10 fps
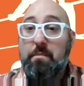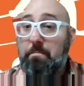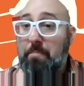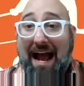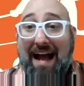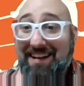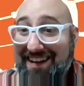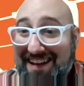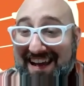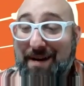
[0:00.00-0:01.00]
They're back
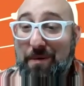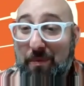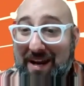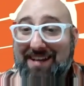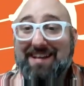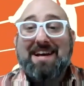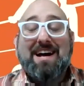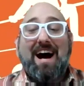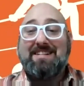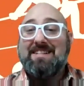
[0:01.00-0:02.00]
in a week
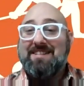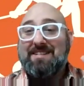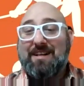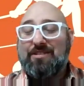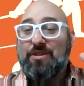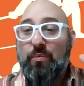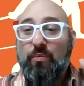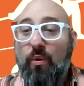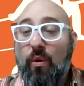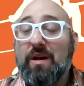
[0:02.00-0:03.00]
to discuss
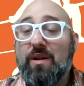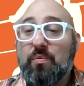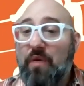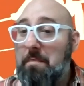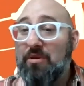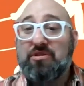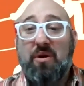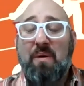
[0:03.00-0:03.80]
the Royal Rumble.